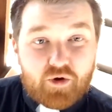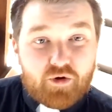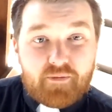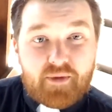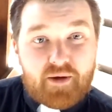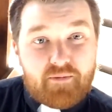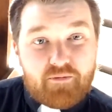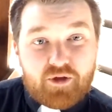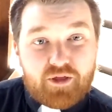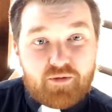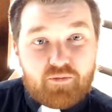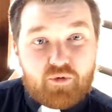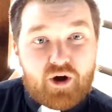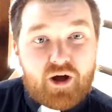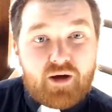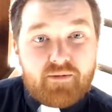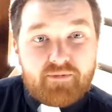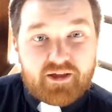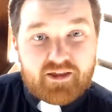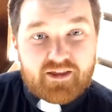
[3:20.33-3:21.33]
remember the
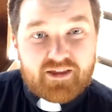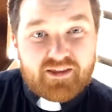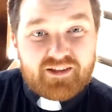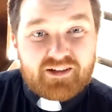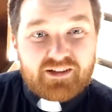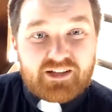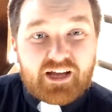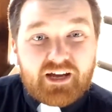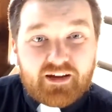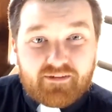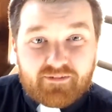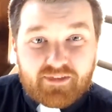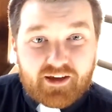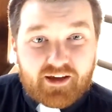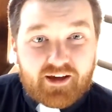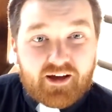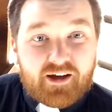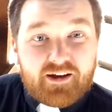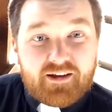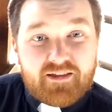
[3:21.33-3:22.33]
promise and the life
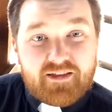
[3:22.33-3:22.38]
that God